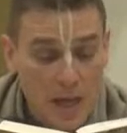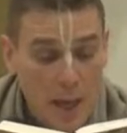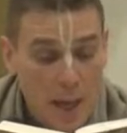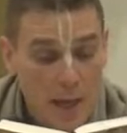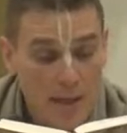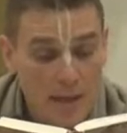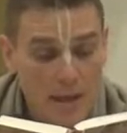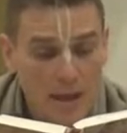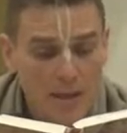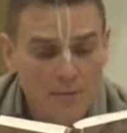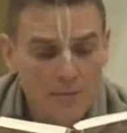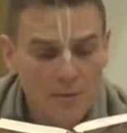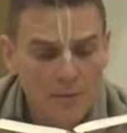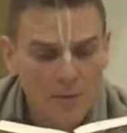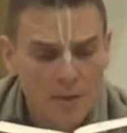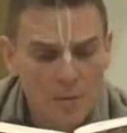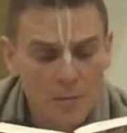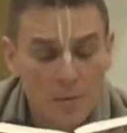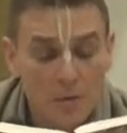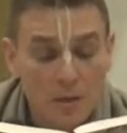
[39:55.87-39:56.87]
and
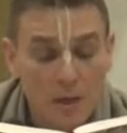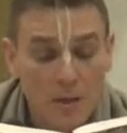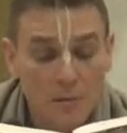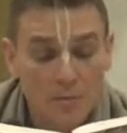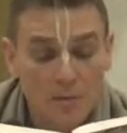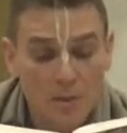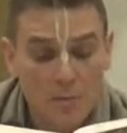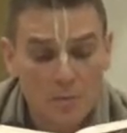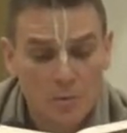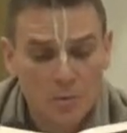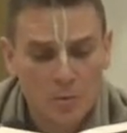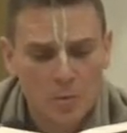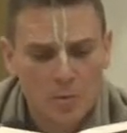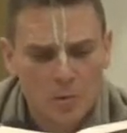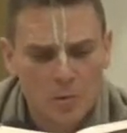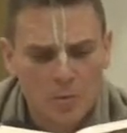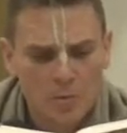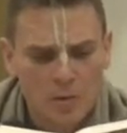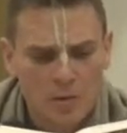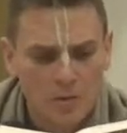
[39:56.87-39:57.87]
everything becomes
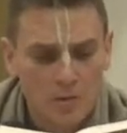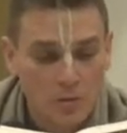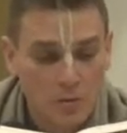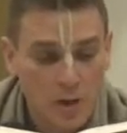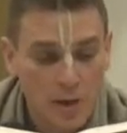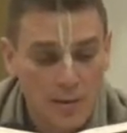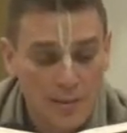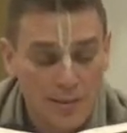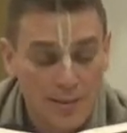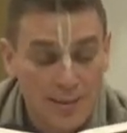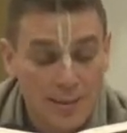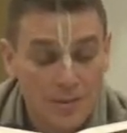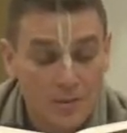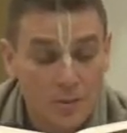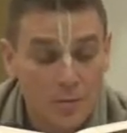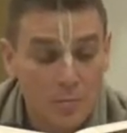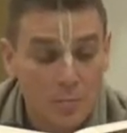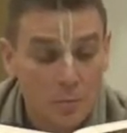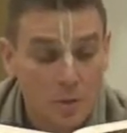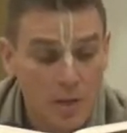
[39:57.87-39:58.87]
absorbed in
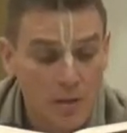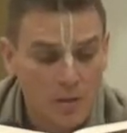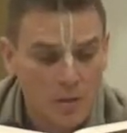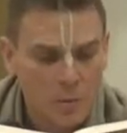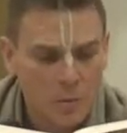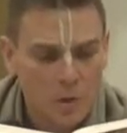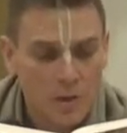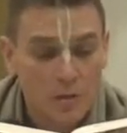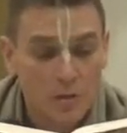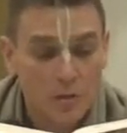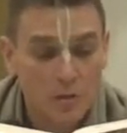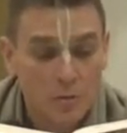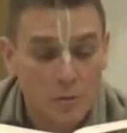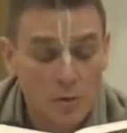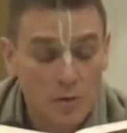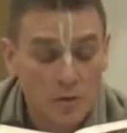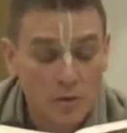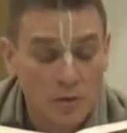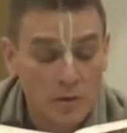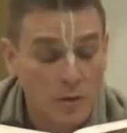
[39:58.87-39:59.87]
transcendental pleasure when
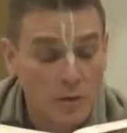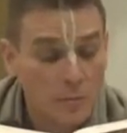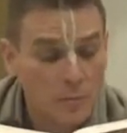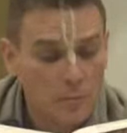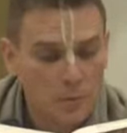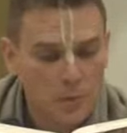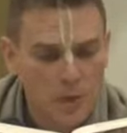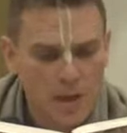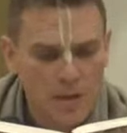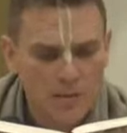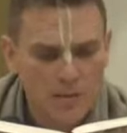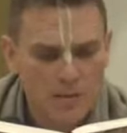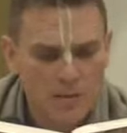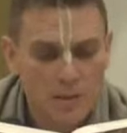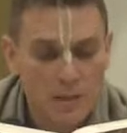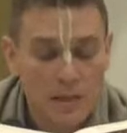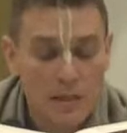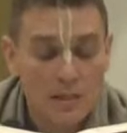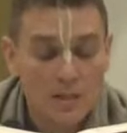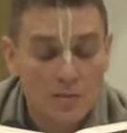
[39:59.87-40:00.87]
Krishna plays on
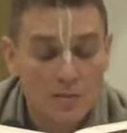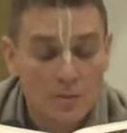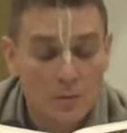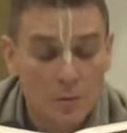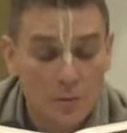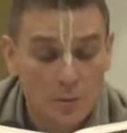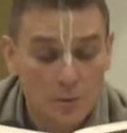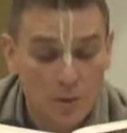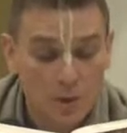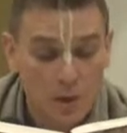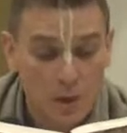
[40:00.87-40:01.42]
his flute,